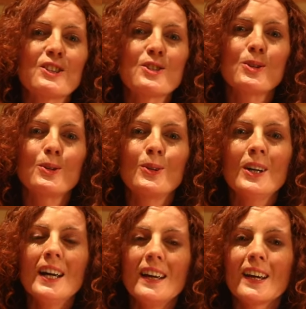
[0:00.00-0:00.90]
So
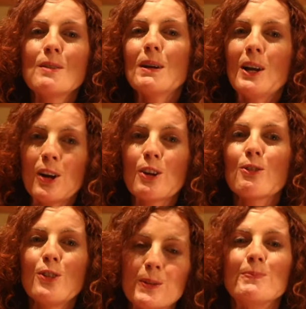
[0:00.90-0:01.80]
it can be a lot of
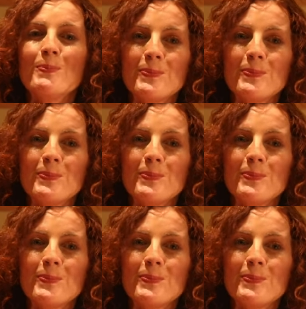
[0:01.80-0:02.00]
fun.